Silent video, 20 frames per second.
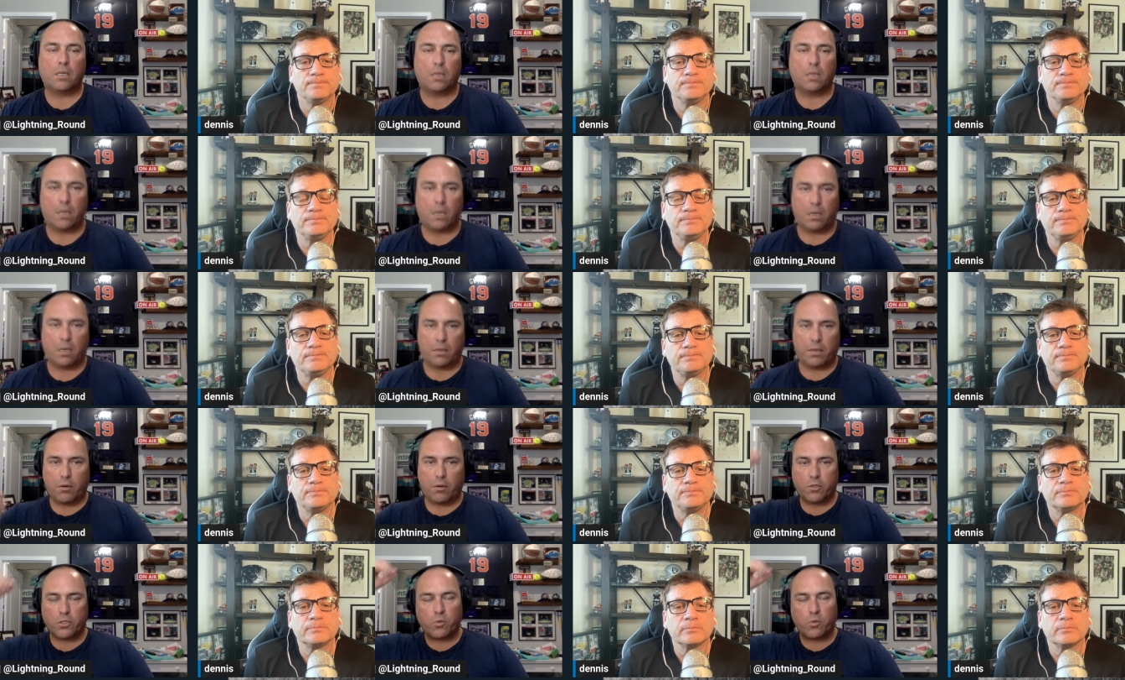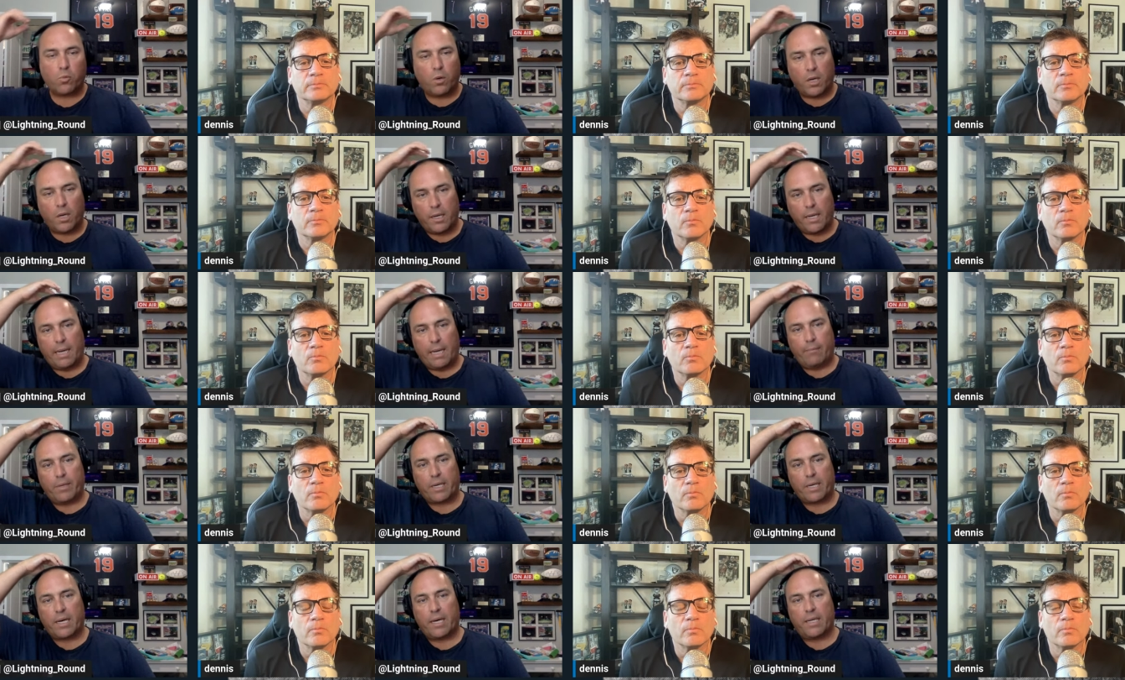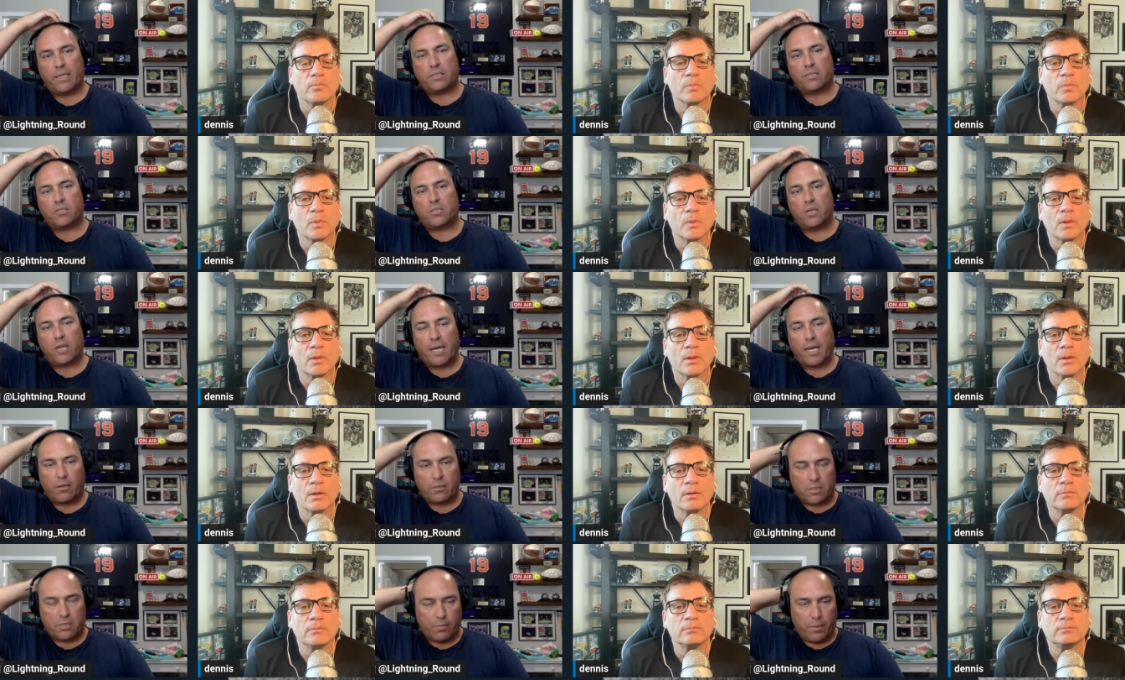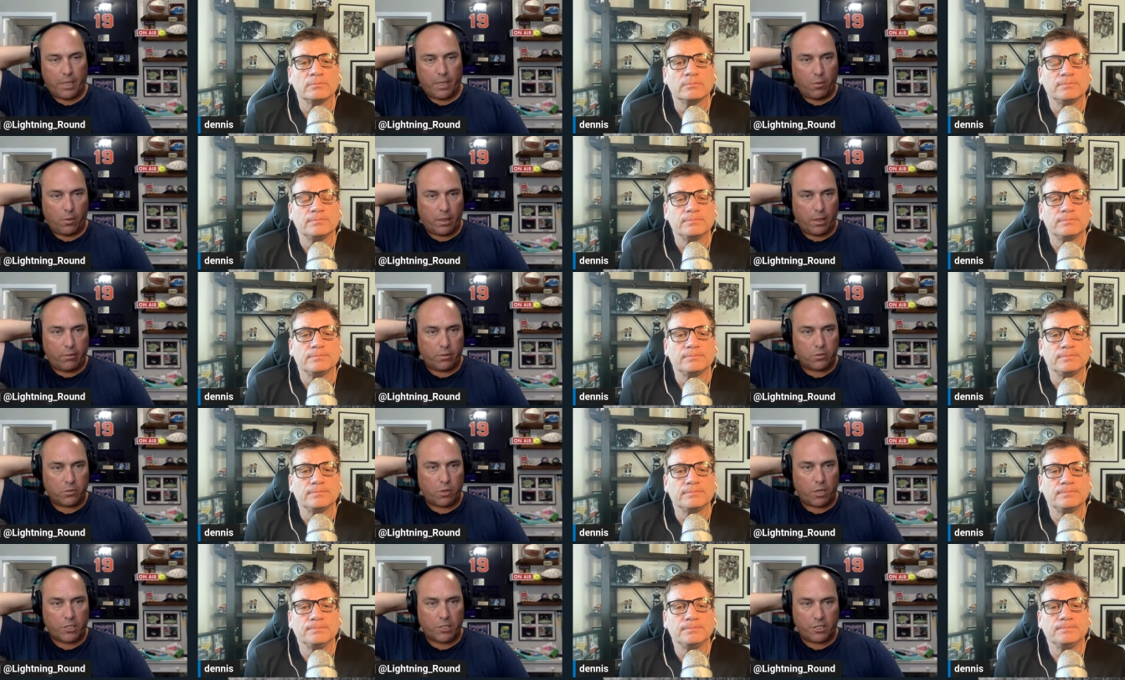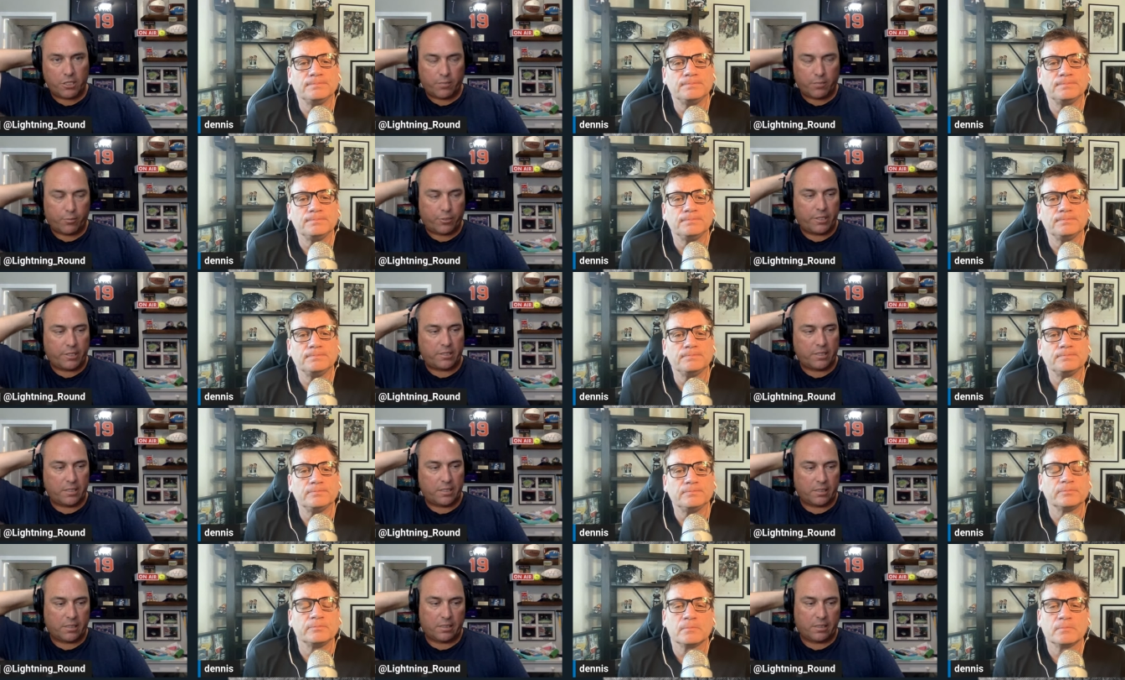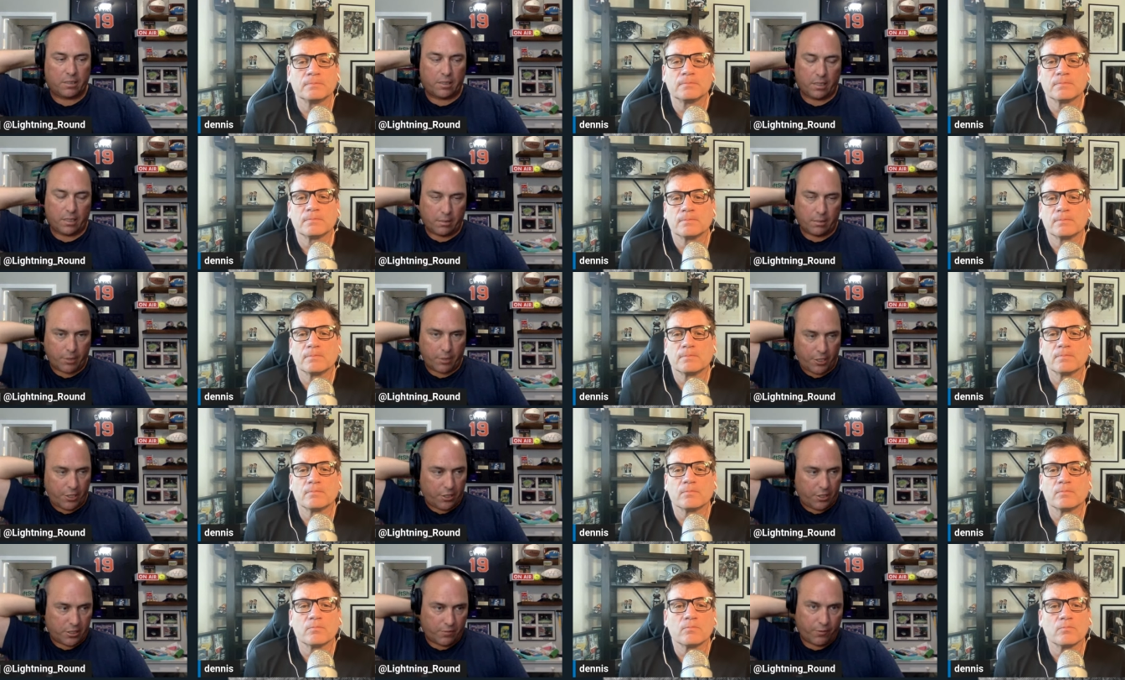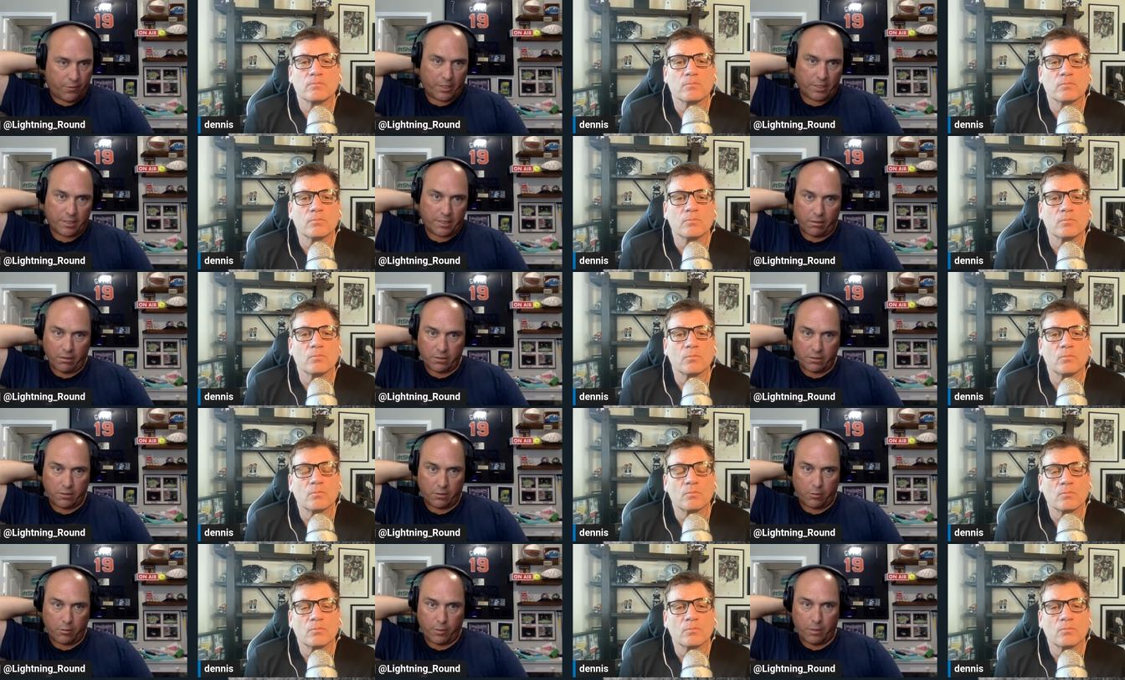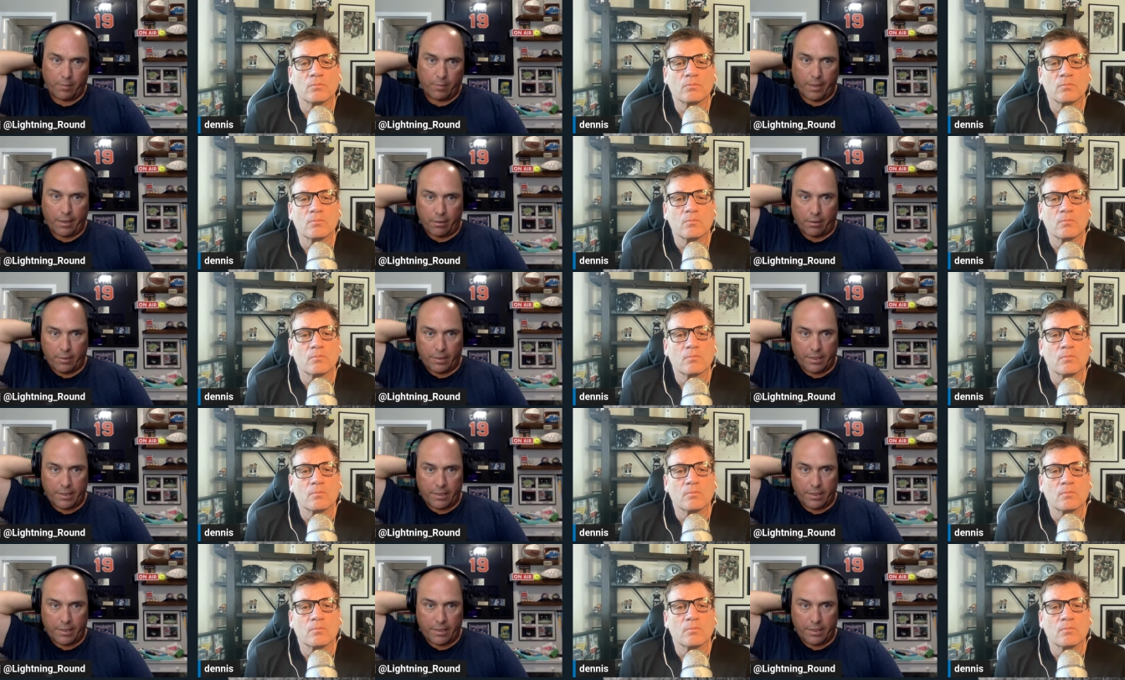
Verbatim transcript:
Speaker 1: Uh, there was one name that kind of stood out to me while I was watching the preseason, and I'm curious if you can tell us a little bit about him.